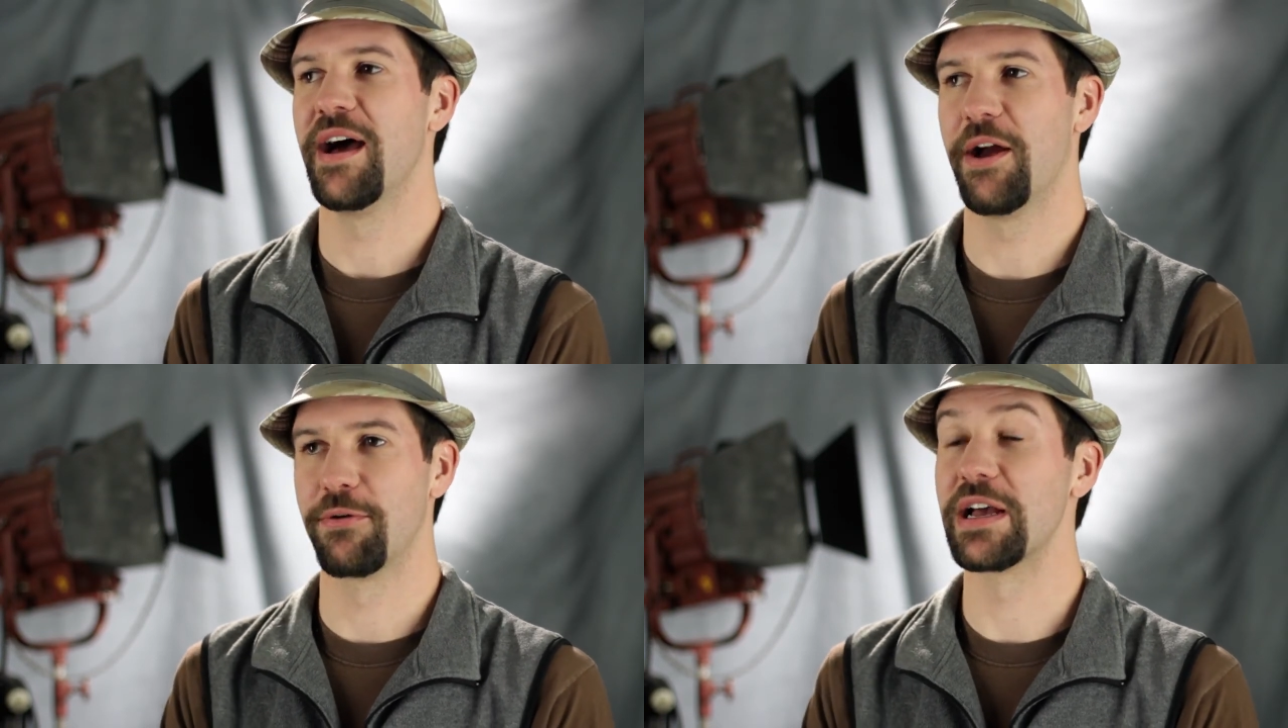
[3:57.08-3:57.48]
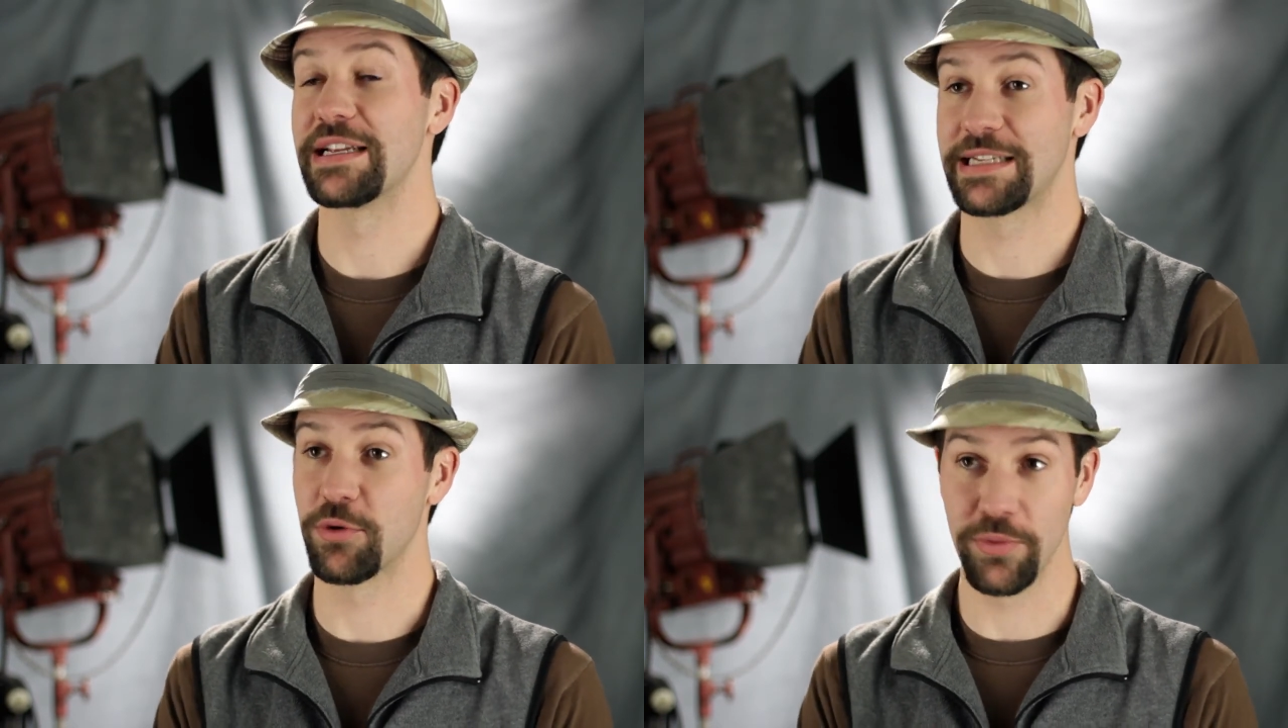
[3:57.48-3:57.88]
I
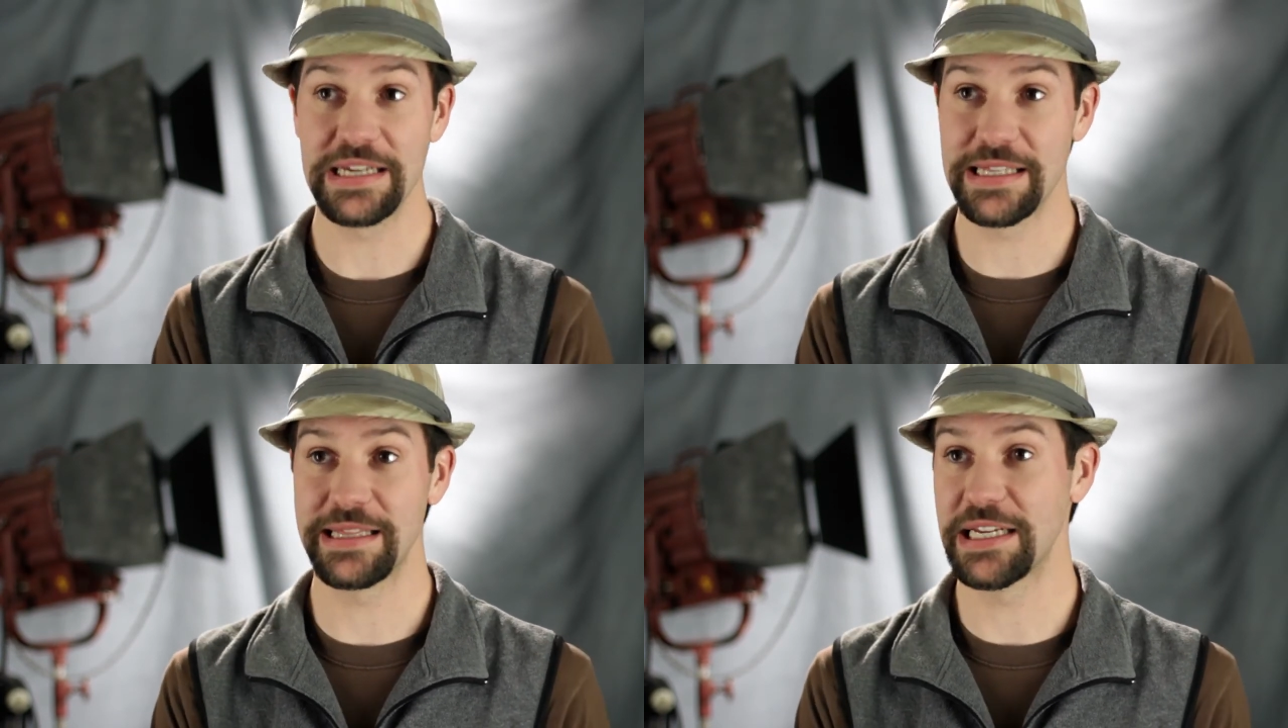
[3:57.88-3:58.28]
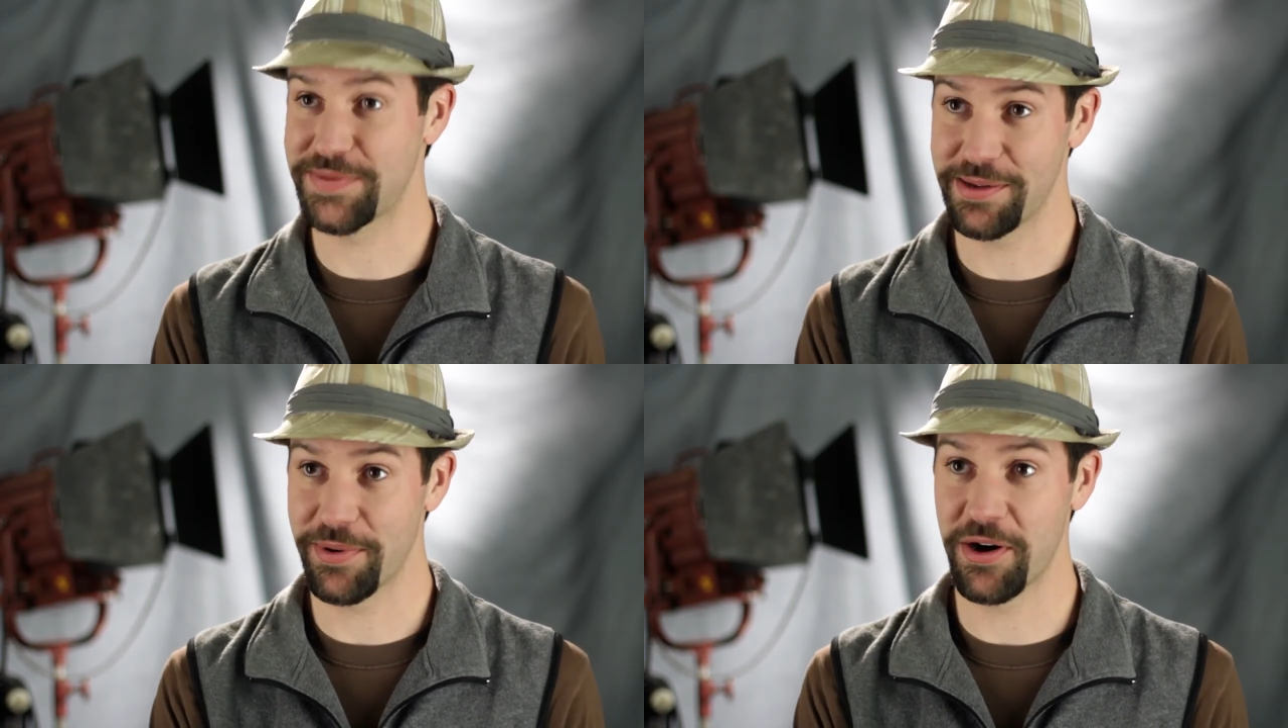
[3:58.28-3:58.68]
realized that the reason things
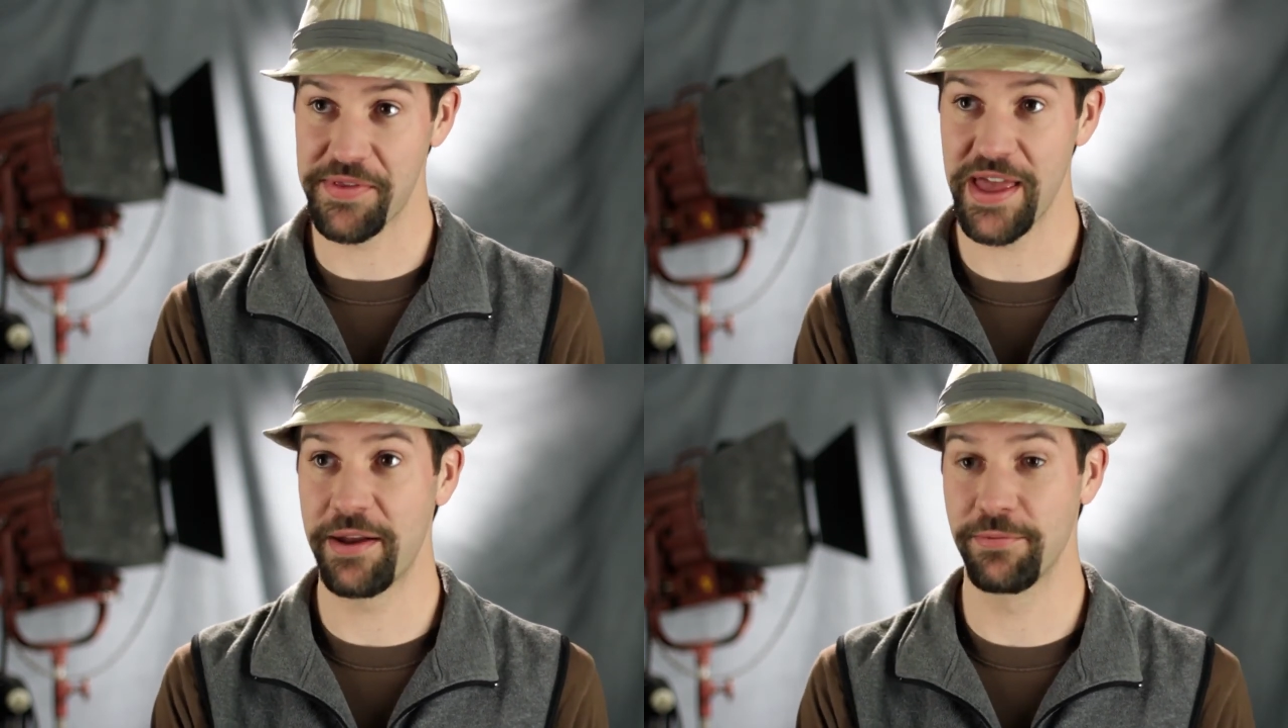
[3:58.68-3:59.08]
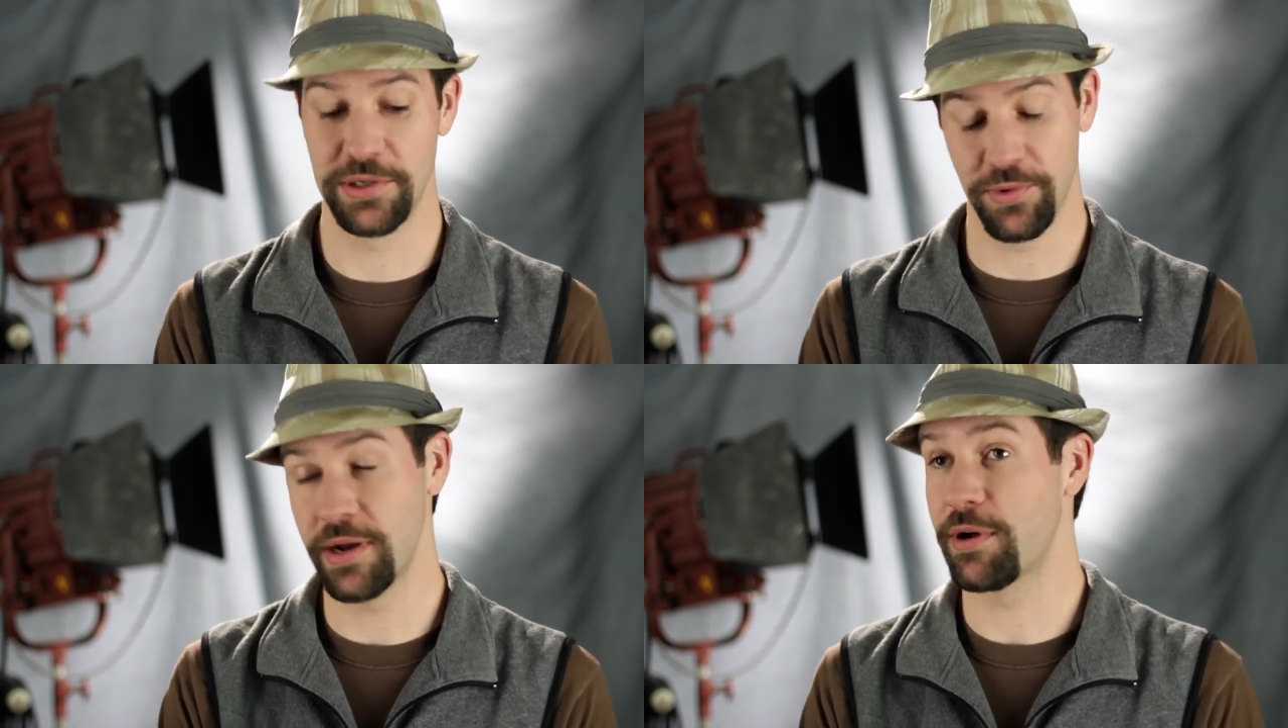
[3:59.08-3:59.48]
fell apart then
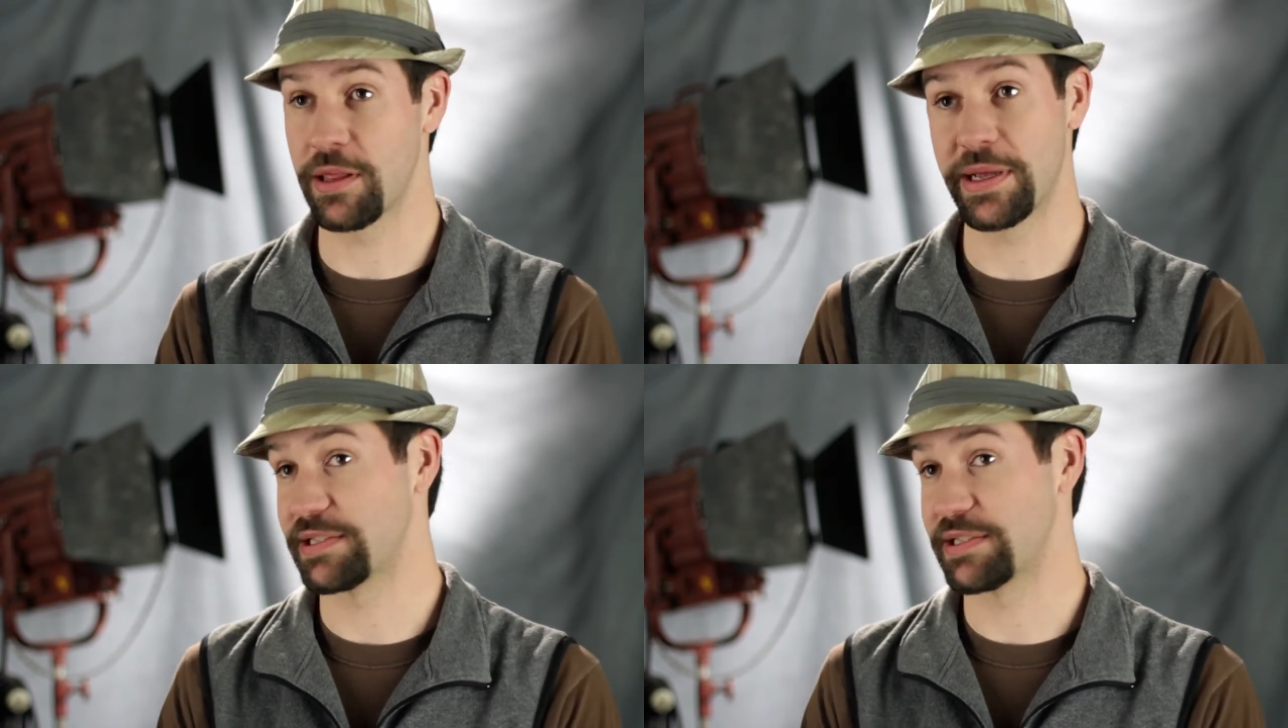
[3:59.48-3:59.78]
was, one, partly